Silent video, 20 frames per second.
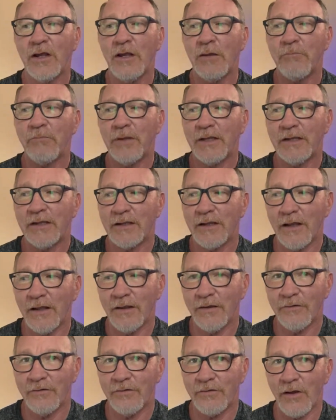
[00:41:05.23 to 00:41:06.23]

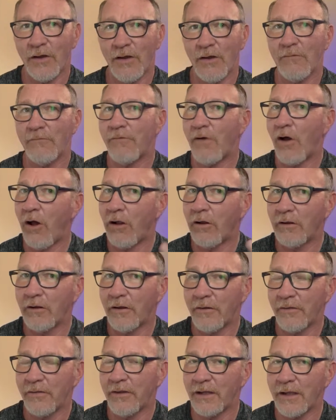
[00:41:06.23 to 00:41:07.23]
because of all
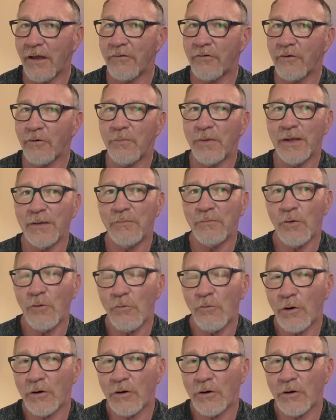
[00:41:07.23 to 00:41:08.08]
of the other people were